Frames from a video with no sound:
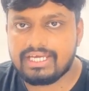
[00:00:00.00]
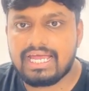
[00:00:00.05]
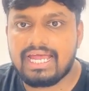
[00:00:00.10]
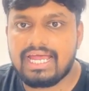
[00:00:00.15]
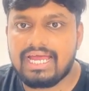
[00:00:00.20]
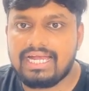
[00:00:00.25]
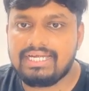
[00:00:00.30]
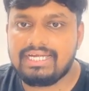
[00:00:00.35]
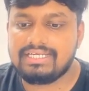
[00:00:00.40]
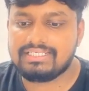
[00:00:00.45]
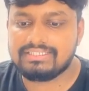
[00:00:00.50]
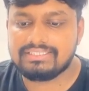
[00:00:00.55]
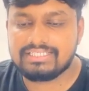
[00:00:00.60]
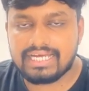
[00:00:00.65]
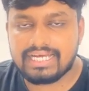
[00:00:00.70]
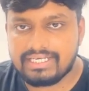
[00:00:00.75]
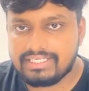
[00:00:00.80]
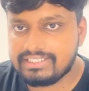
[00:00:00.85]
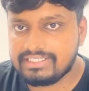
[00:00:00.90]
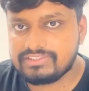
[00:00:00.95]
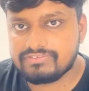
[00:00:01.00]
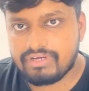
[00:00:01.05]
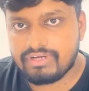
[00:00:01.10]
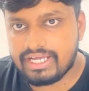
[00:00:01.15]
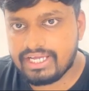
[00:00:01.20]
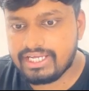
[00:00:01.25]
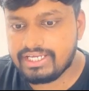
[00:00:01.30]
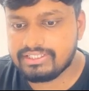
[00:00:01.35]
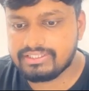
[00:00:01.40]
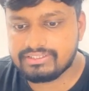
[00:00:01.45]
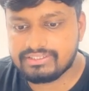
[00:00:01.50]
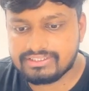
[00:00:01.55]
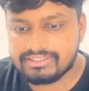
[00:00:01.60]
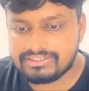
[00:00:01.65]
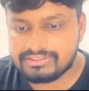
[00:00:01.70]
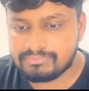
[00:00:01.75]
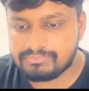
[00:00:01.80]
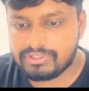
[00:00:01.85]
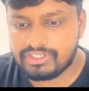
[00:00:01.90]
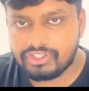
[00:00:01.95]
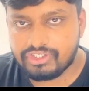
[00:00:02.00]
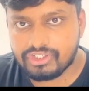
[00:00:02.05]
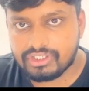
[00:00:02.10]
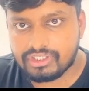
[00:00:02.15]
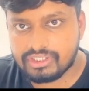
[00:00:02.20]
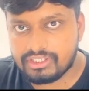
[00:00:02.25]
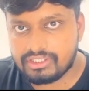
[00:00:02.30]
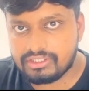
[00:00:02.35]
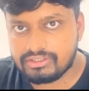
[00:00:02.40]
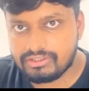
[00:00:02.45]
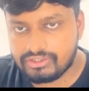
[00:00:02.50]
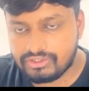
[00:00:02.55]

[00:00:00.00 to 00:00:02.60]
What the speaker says: And that is why this particular